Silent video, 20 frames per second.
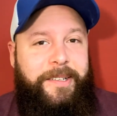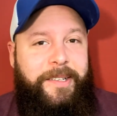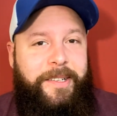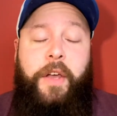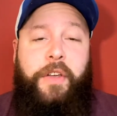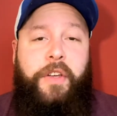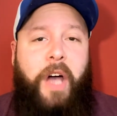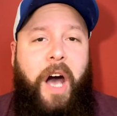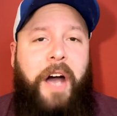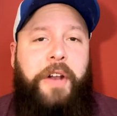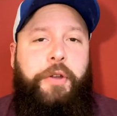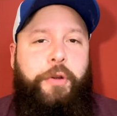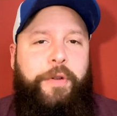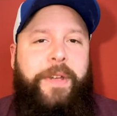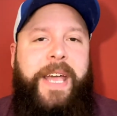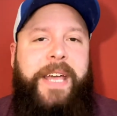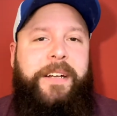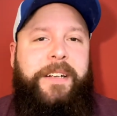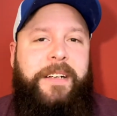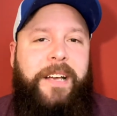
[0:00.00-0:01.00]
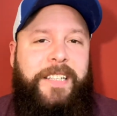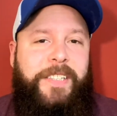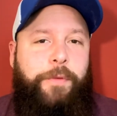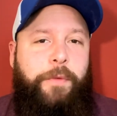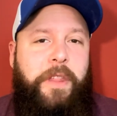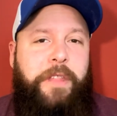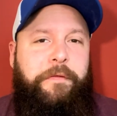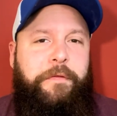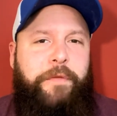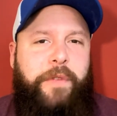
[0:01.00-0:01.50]
God created us
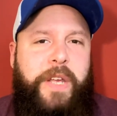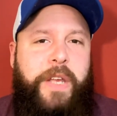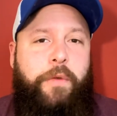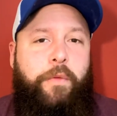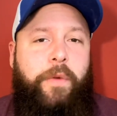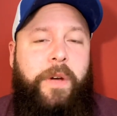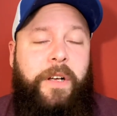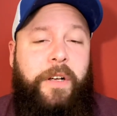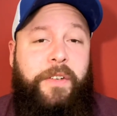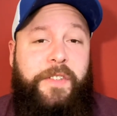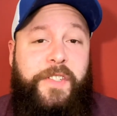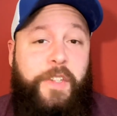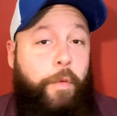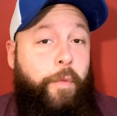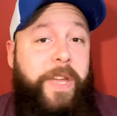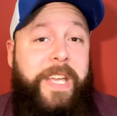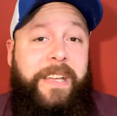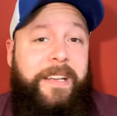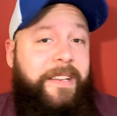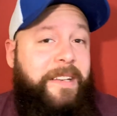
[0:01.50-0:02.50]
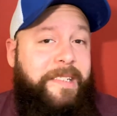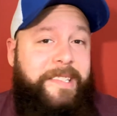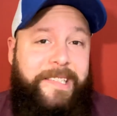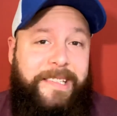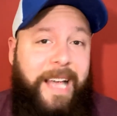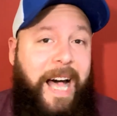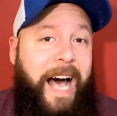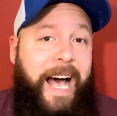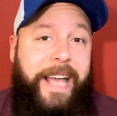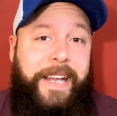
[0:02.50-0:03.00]
with free will, so we can
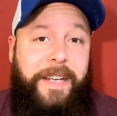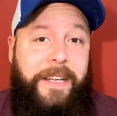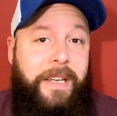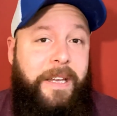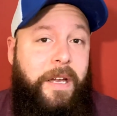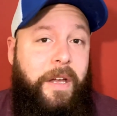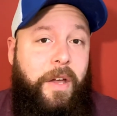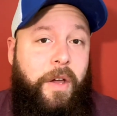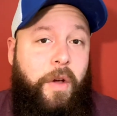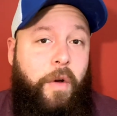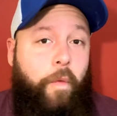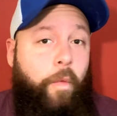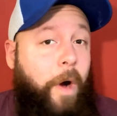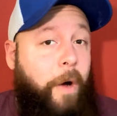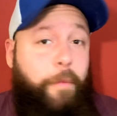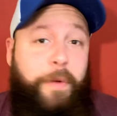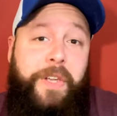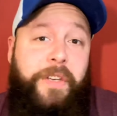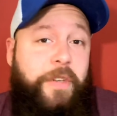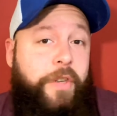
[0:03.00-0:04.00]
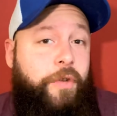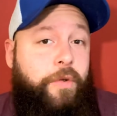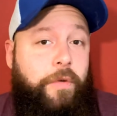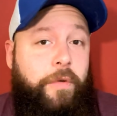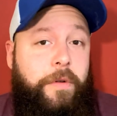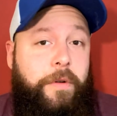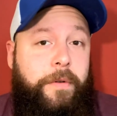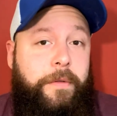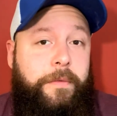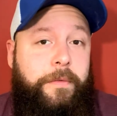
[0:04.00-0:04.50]
decide what we do
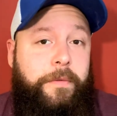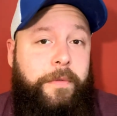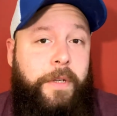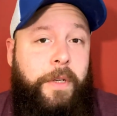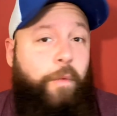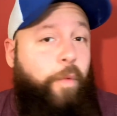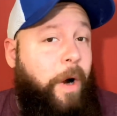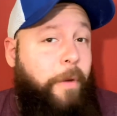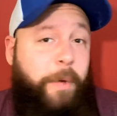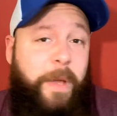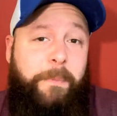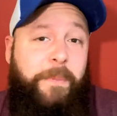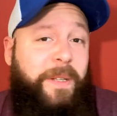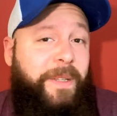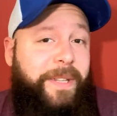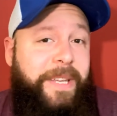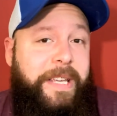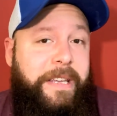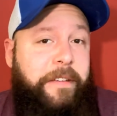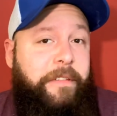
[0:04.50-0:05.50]
and what we believe.